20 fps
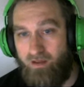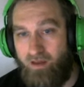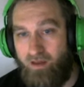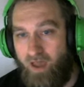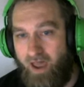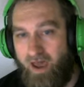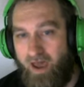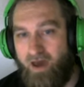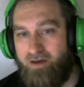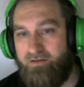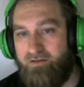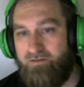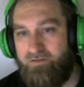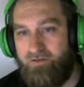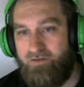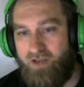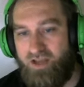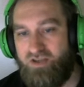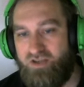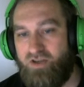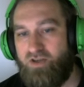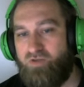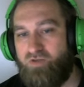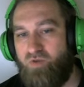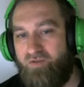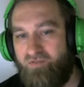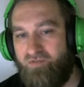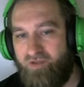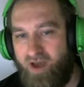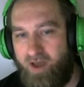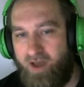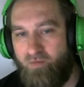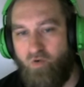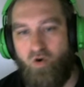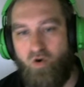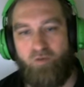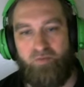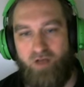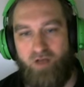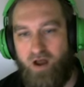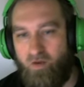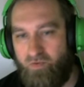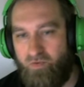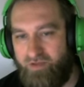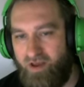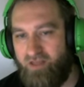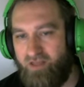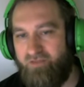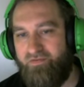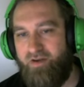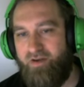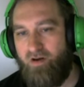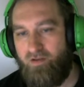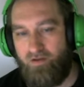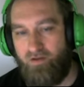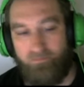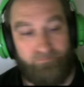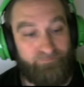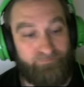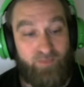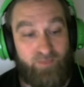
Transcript: and he's gonna swing for nine more, block with the other Viola.